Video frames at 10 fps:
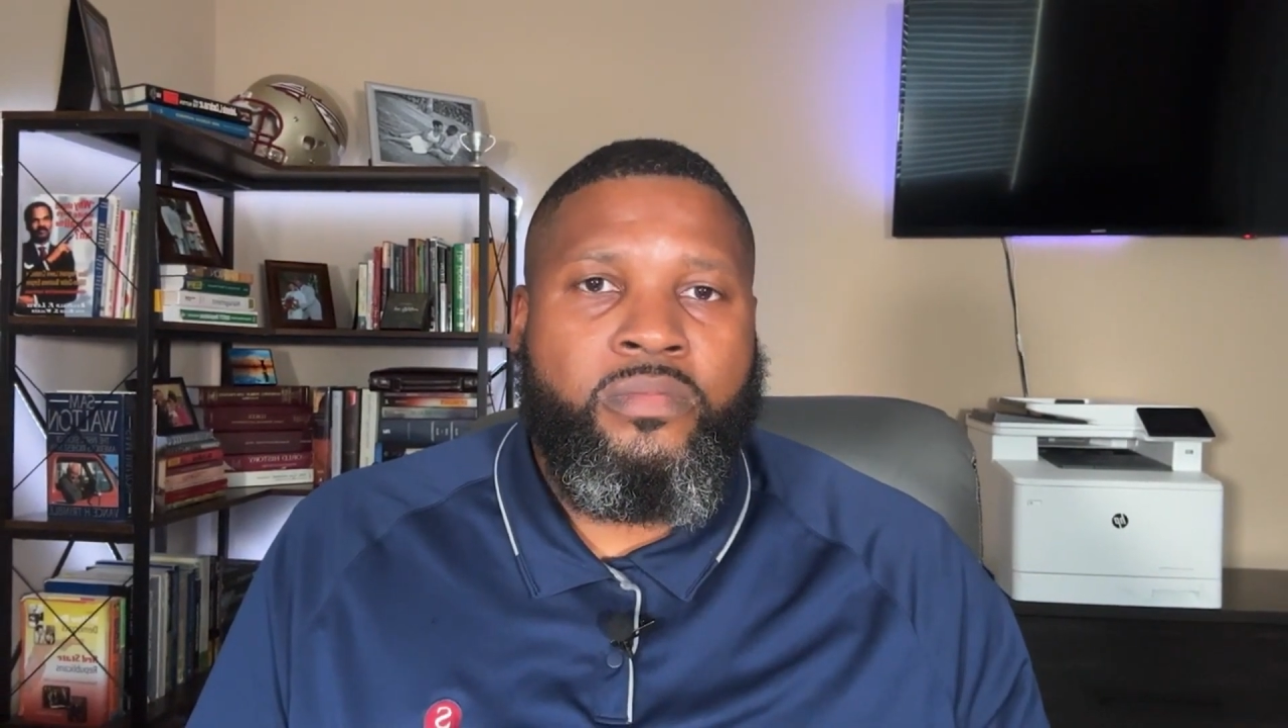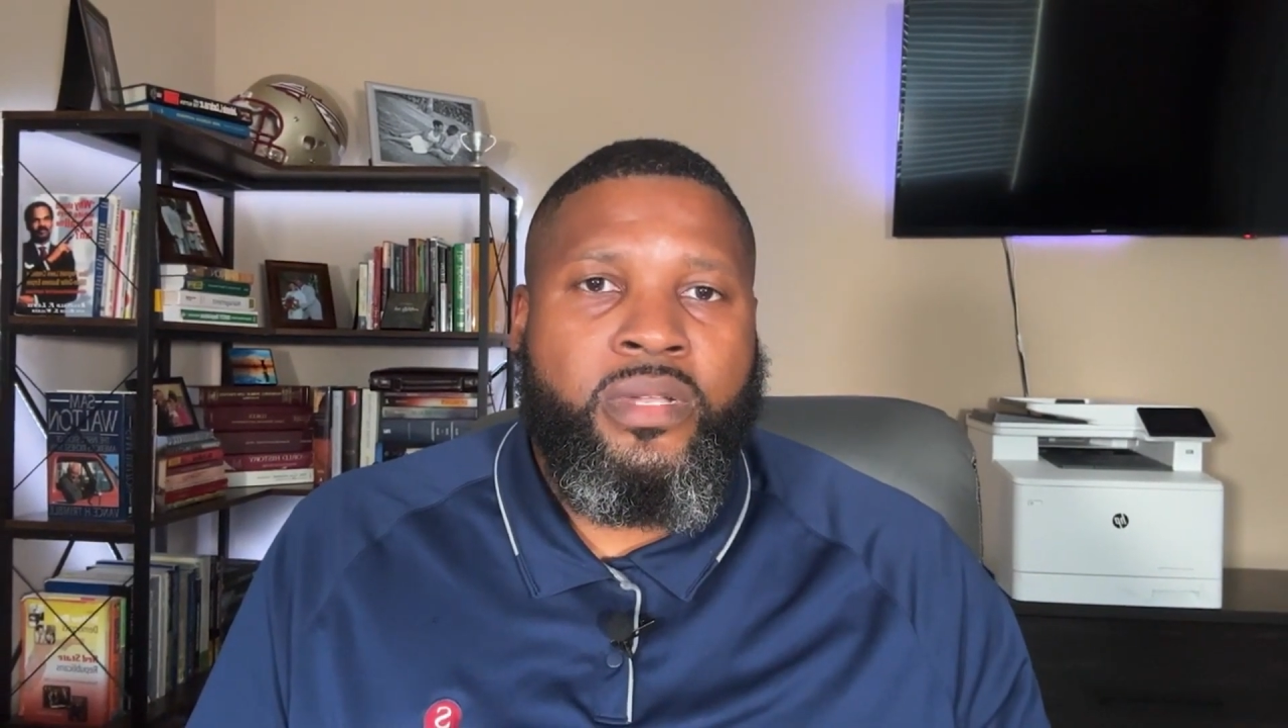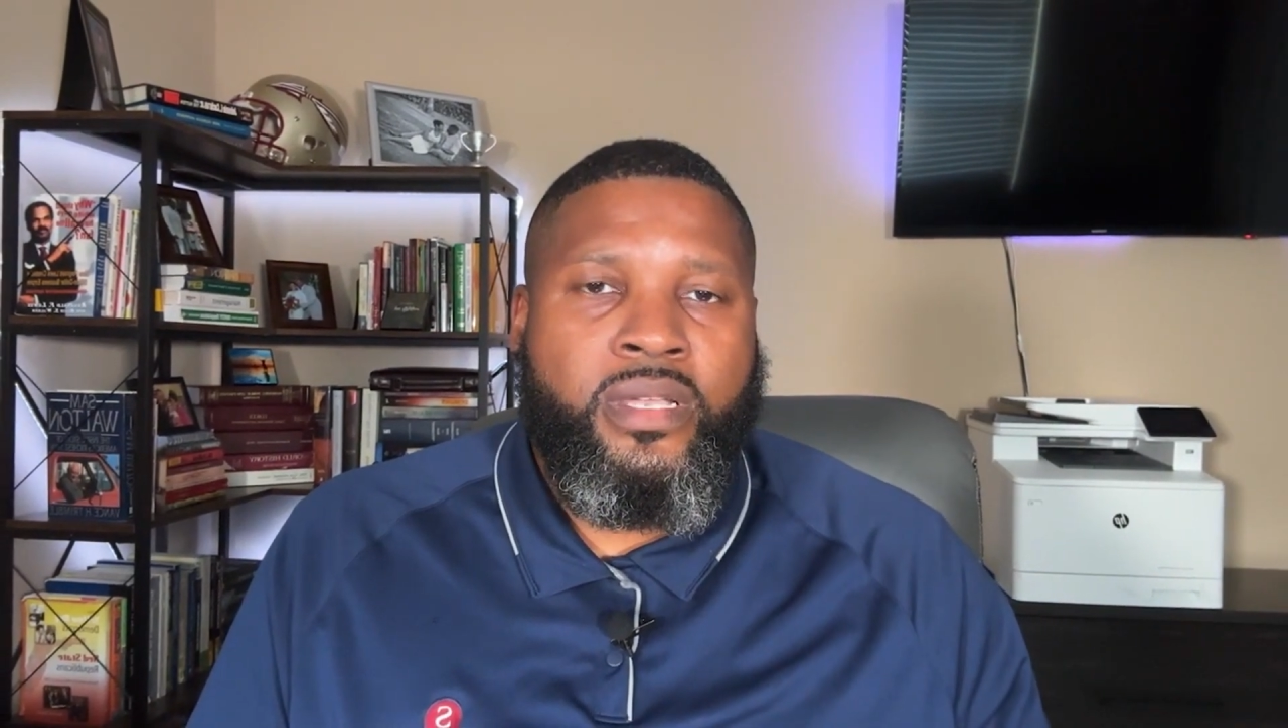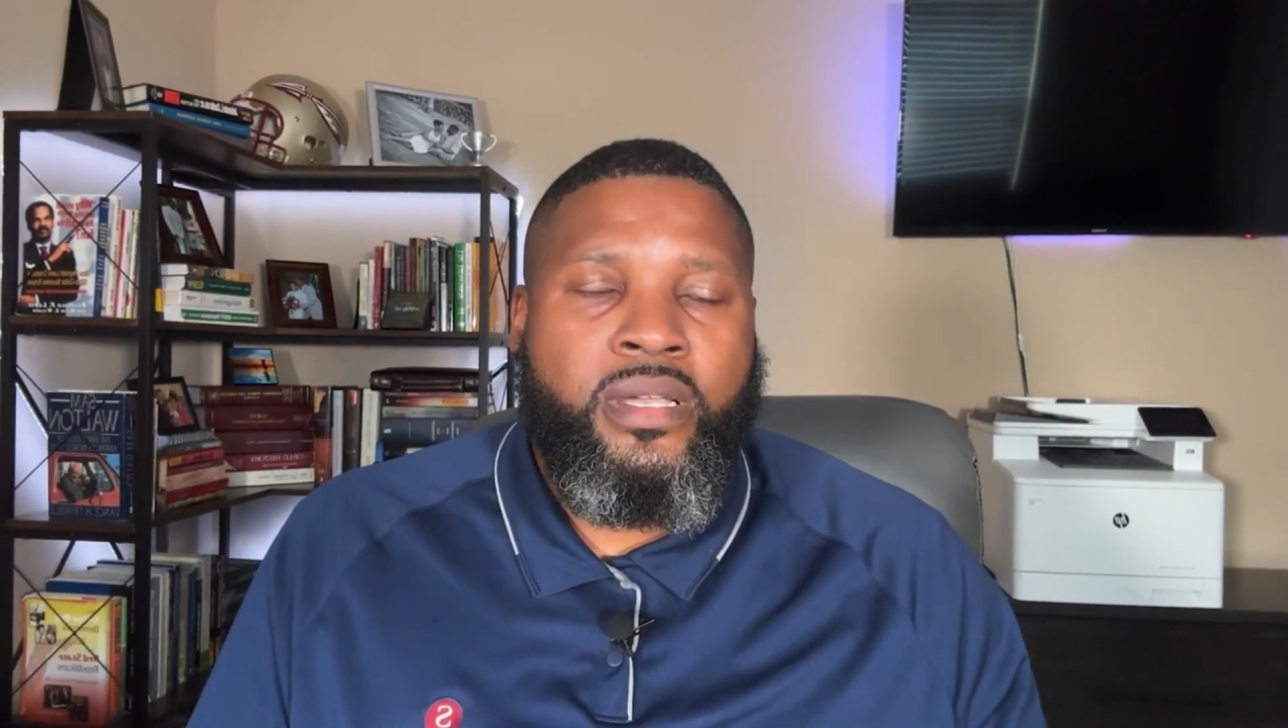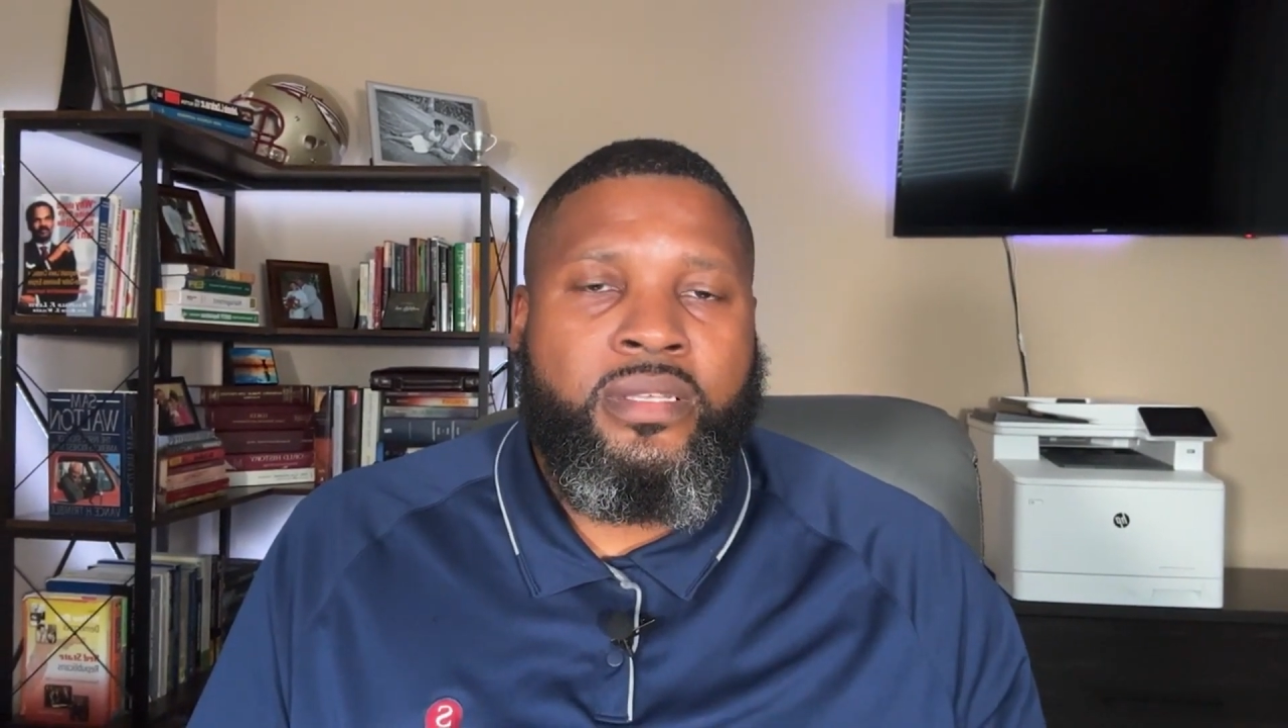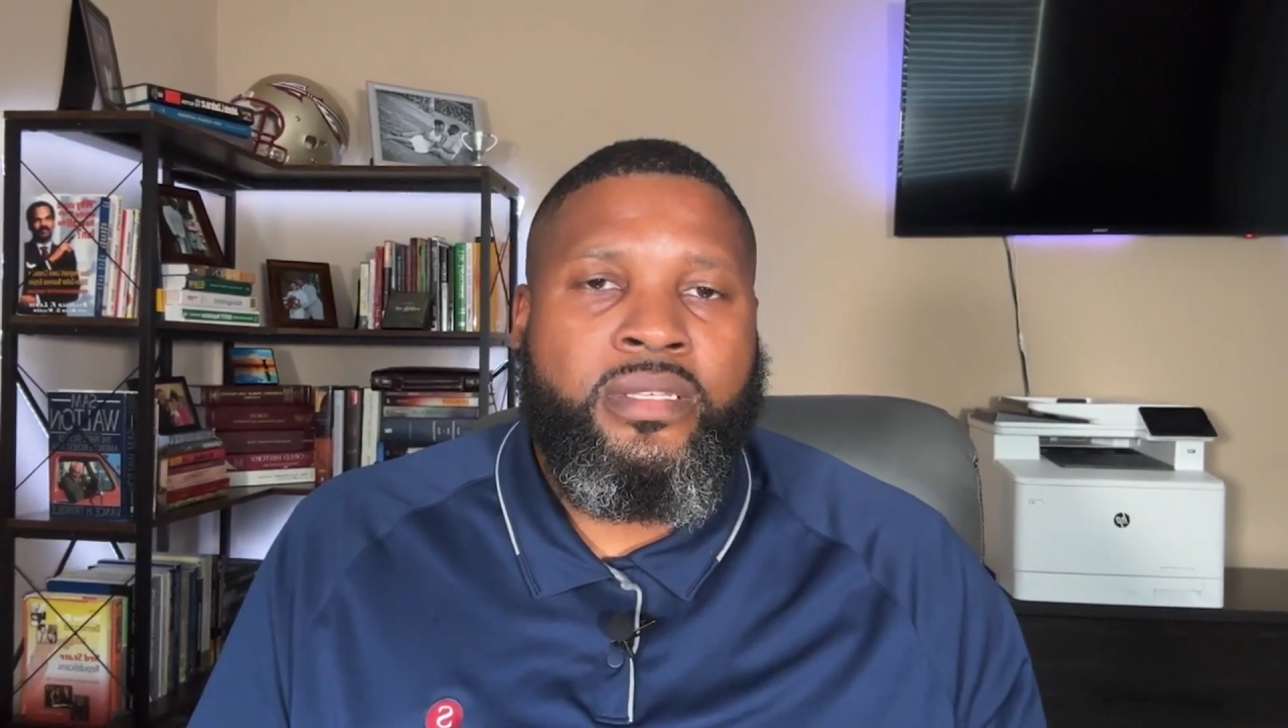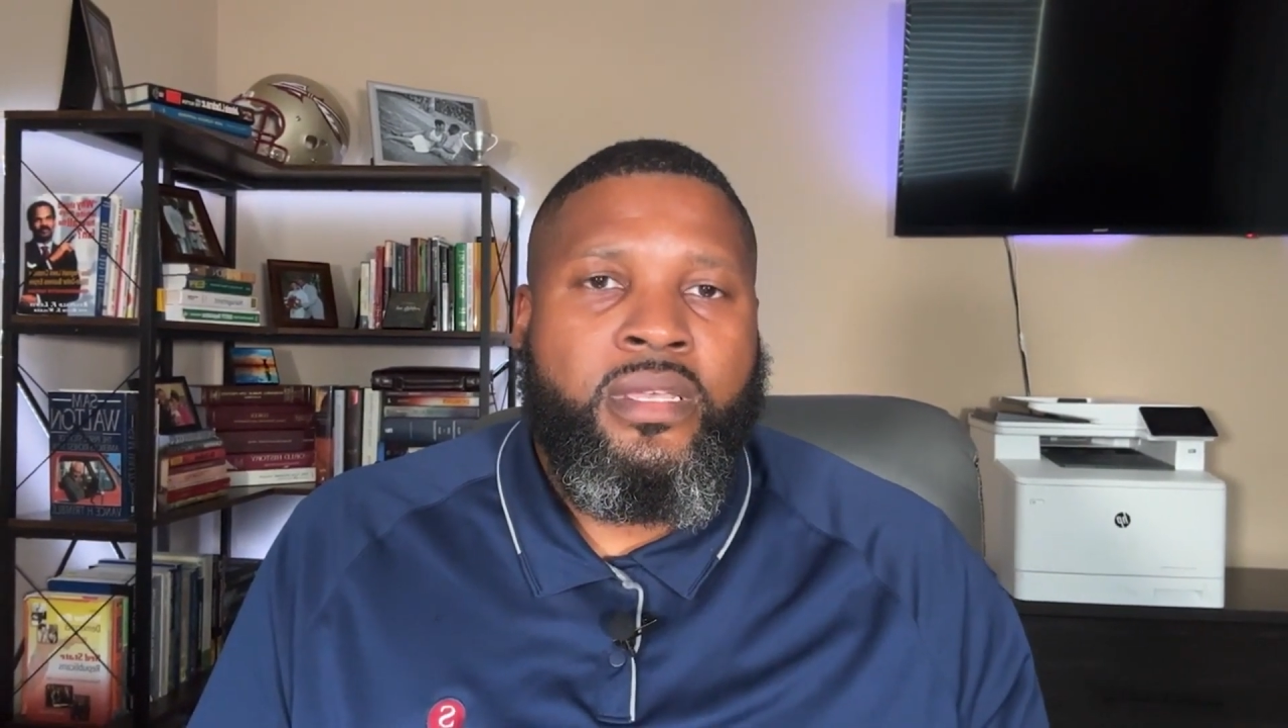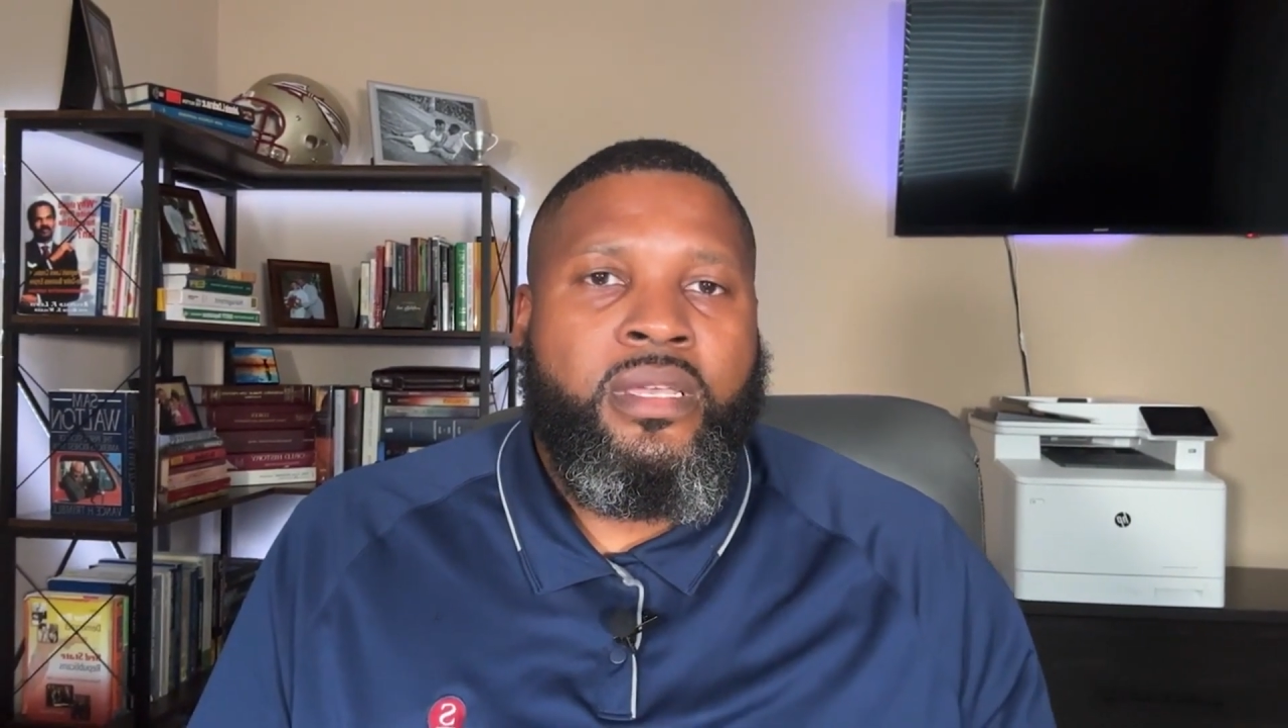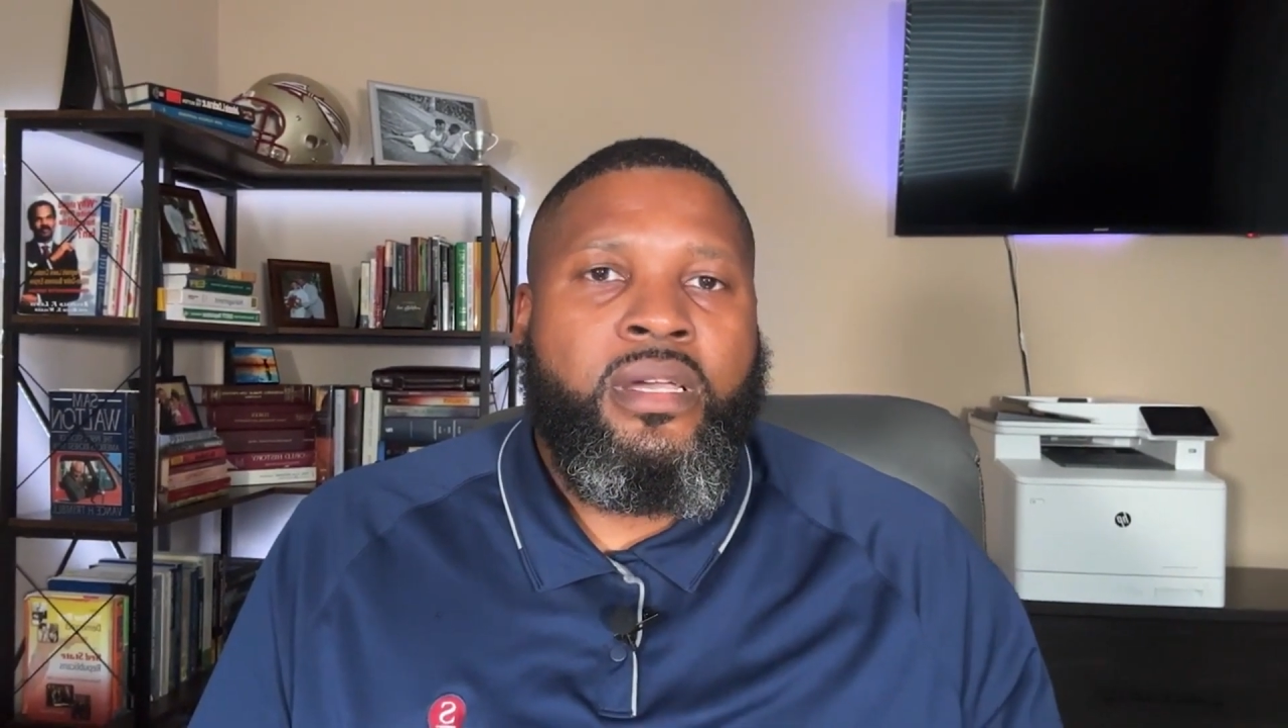because